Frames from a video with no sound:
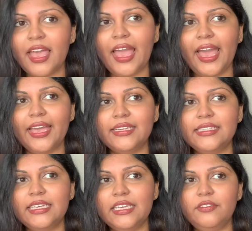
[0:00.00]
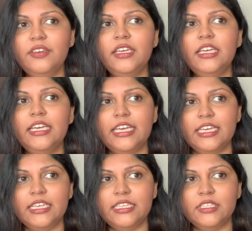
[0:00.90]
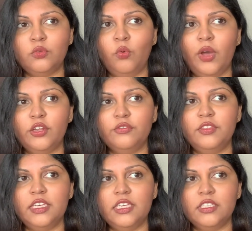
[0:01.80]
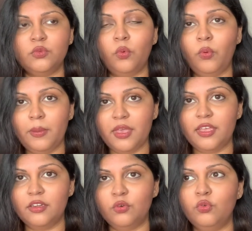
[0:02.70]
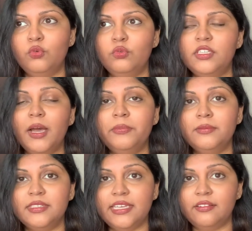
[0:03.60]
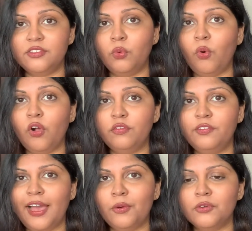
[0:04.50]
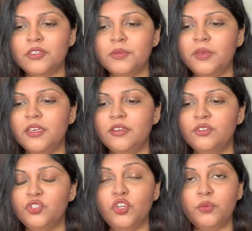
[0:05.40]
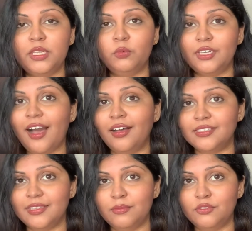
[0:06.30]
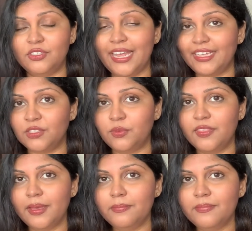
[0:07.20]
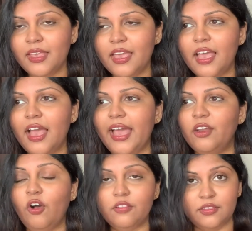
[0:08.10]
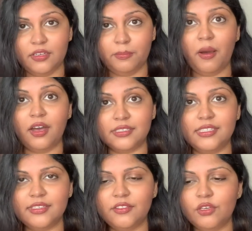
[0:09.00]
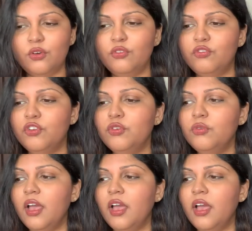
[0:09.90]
And Evie is one of these women who dub themselves the wallflowers because nobody would ask them to dance with them at all the parties that they go through.